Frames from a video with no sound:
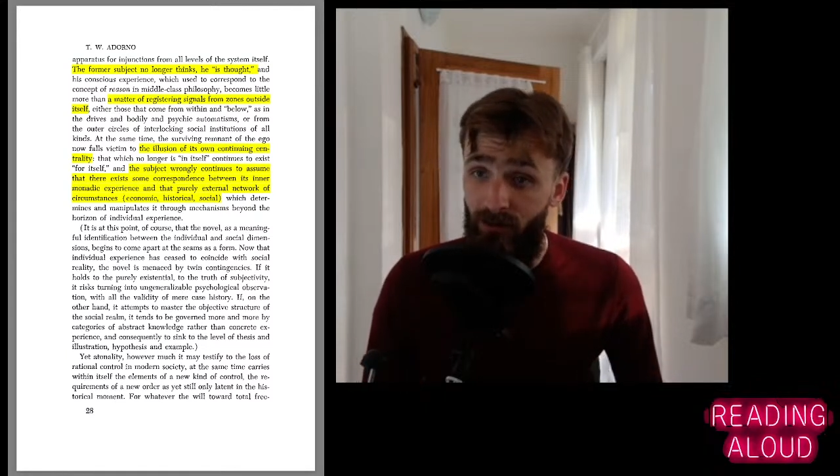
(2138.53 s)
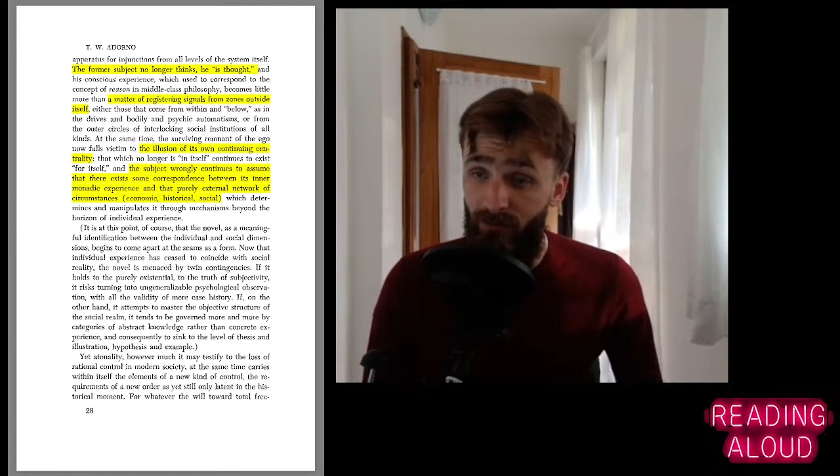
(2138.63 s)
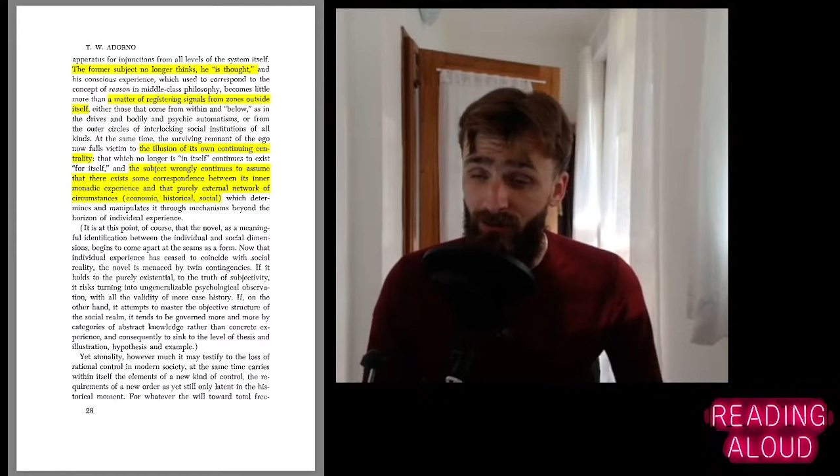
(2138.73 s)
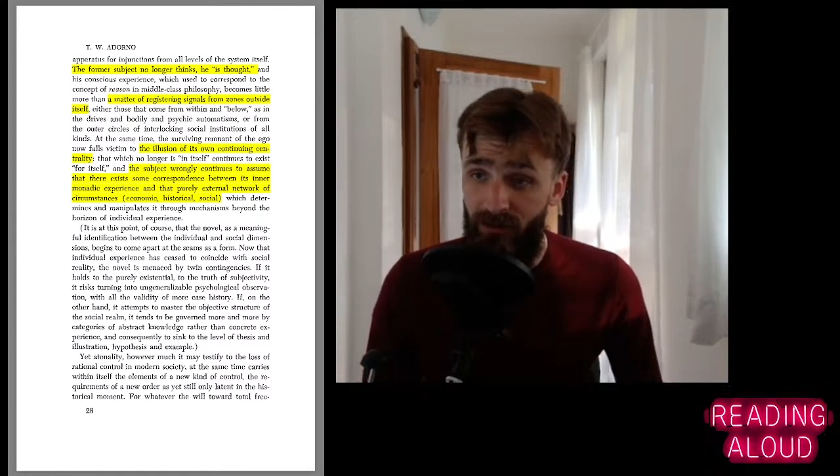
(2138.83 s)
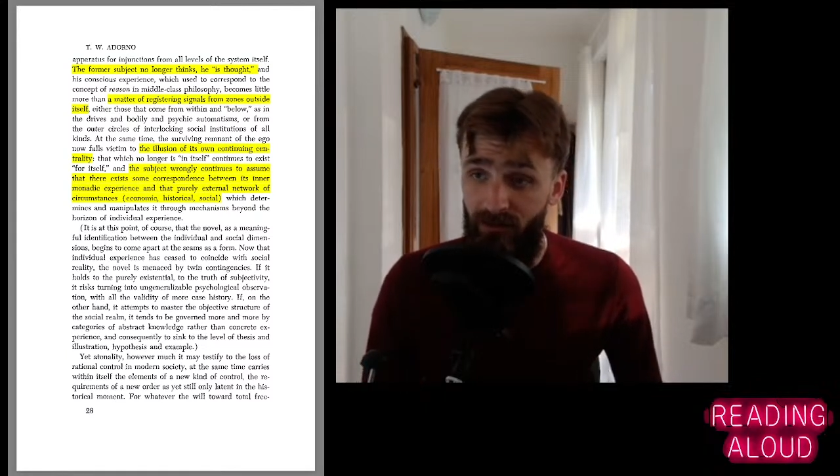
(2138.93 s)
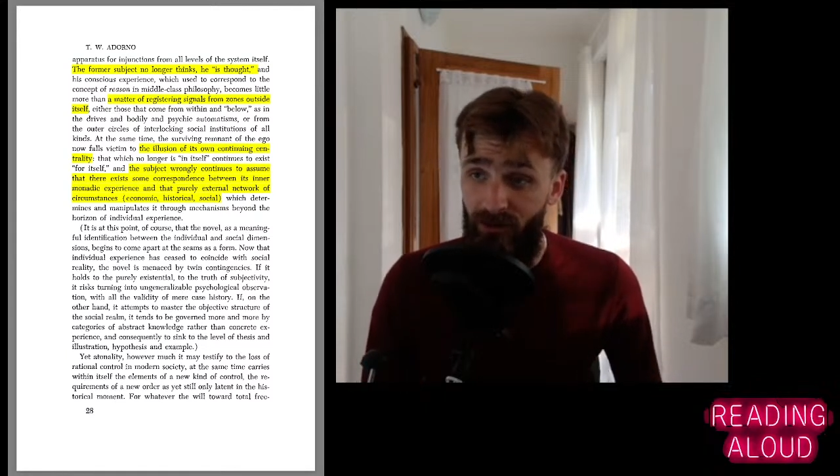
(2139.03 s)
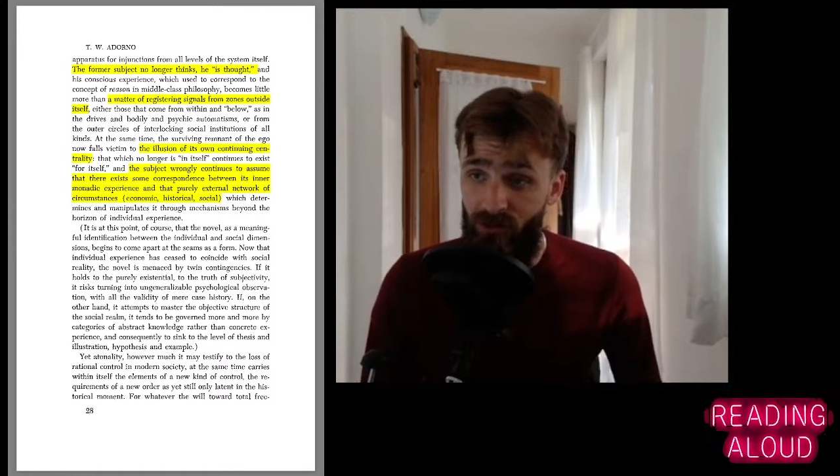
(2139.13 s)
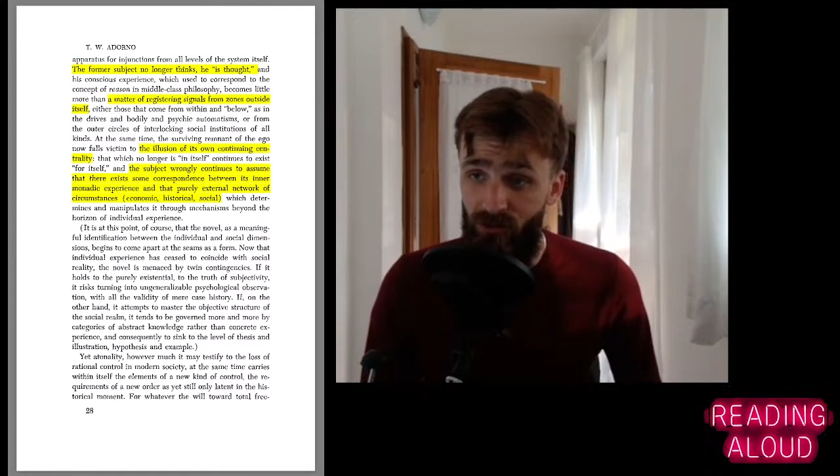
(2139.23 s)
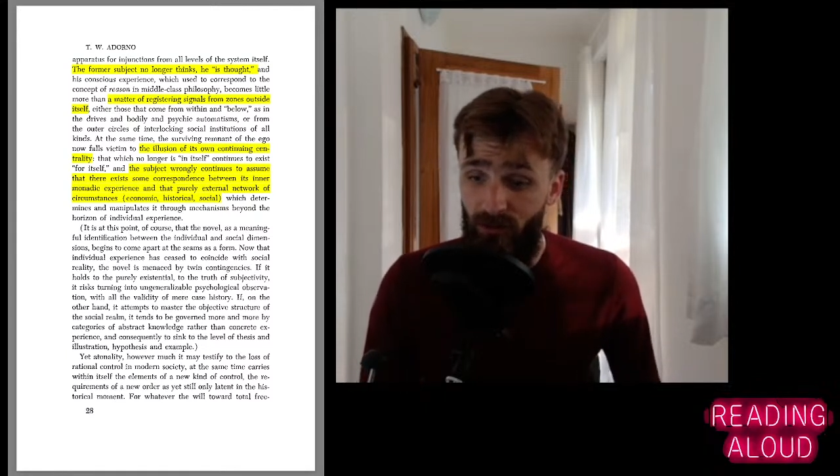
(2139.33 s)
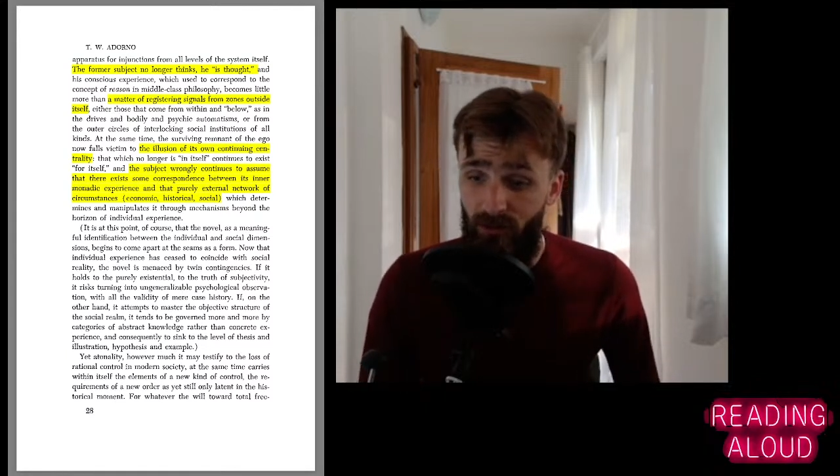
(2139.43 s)
of
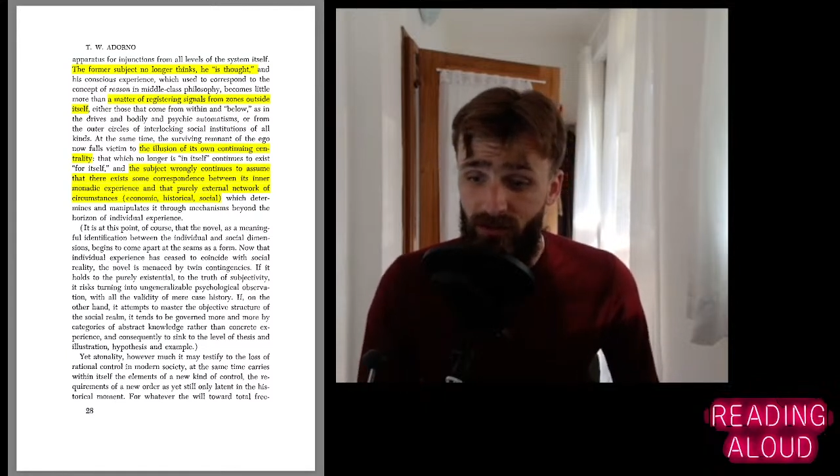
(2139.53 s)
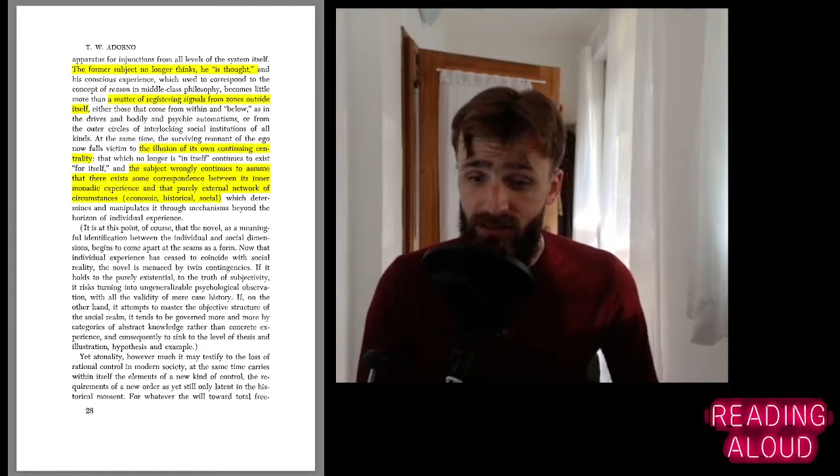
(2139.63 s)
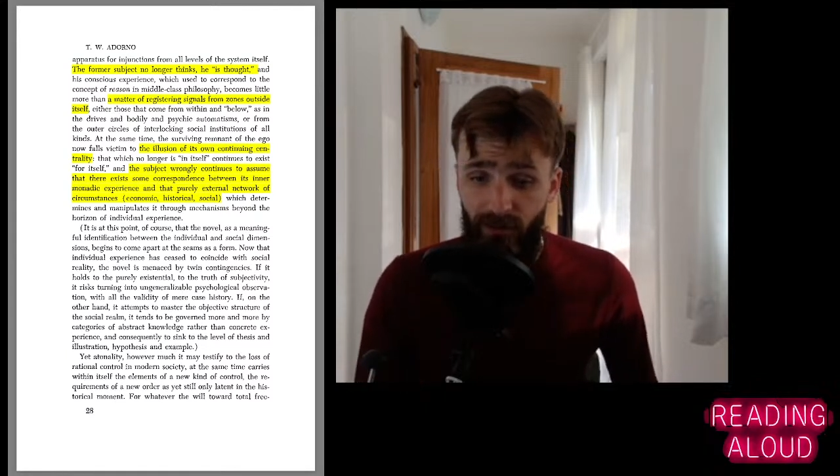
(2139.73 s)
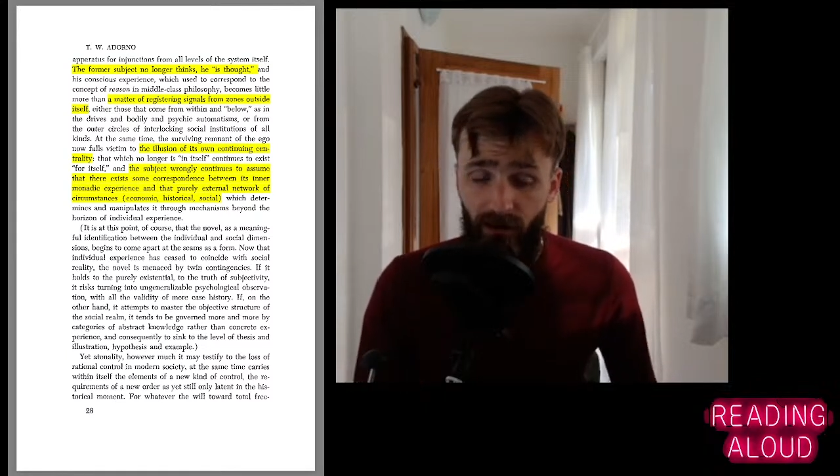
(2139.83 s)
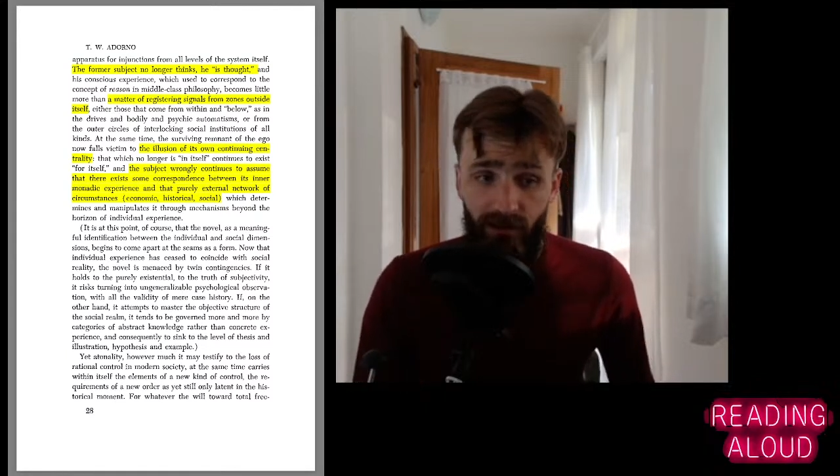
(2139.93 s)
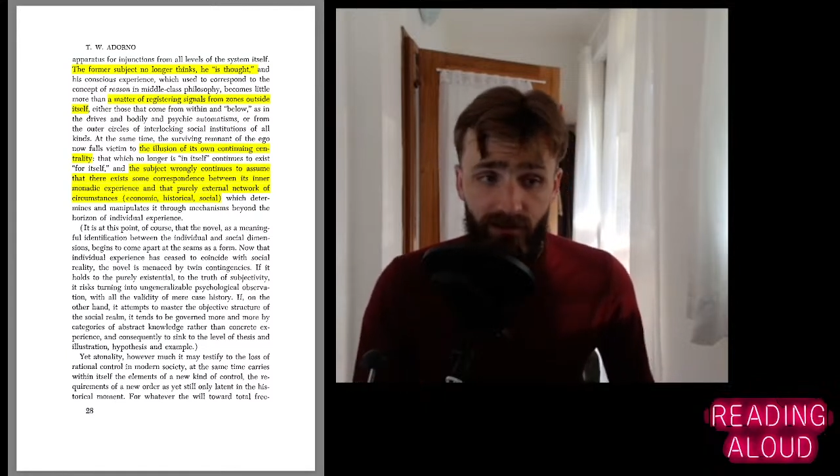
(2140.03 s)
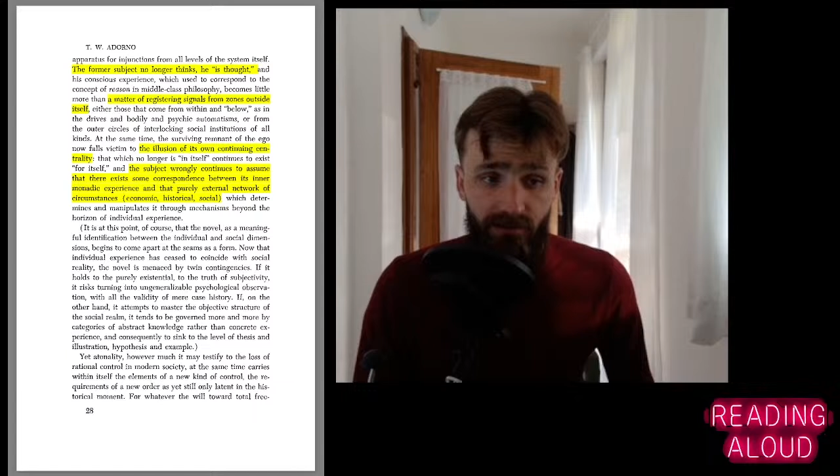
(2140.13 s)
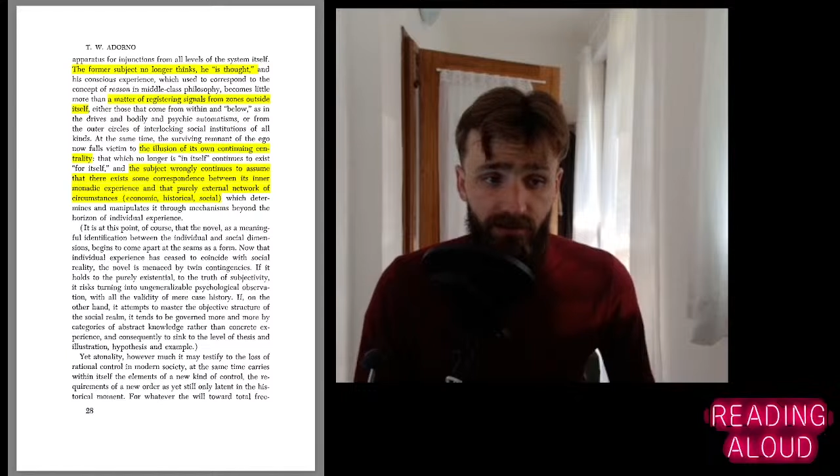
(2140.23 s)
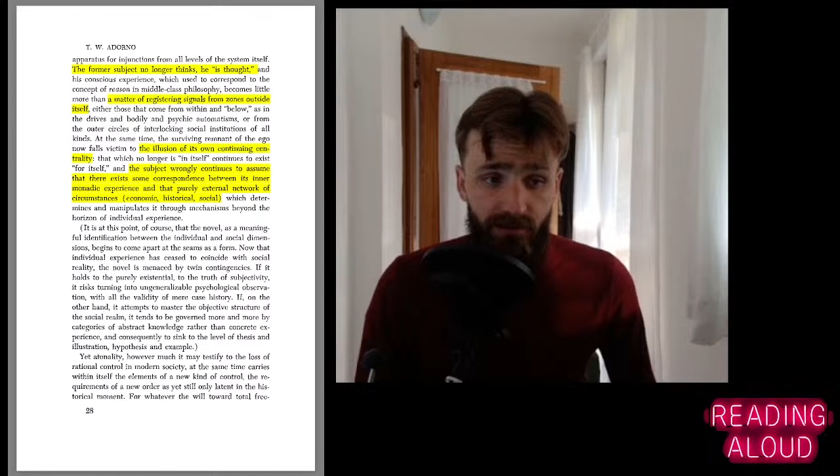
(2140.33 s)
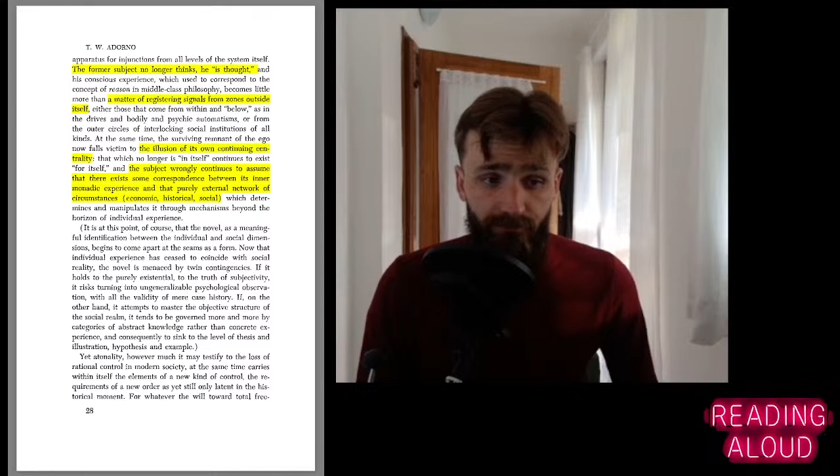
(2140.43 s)
individual
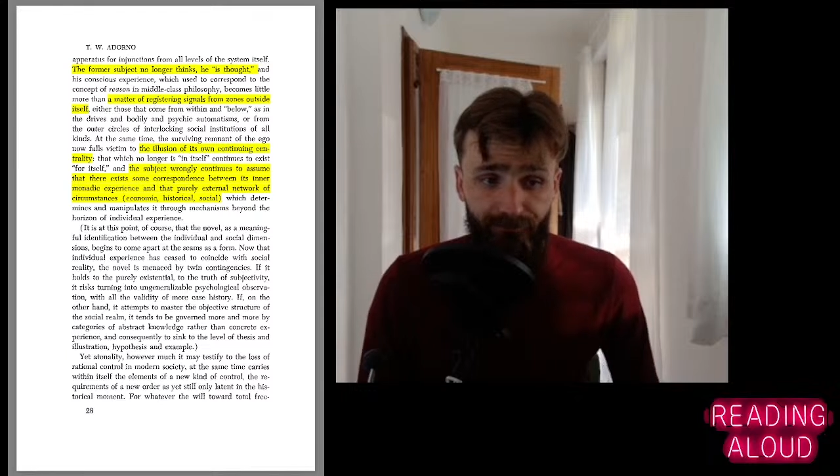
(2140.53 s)
experience.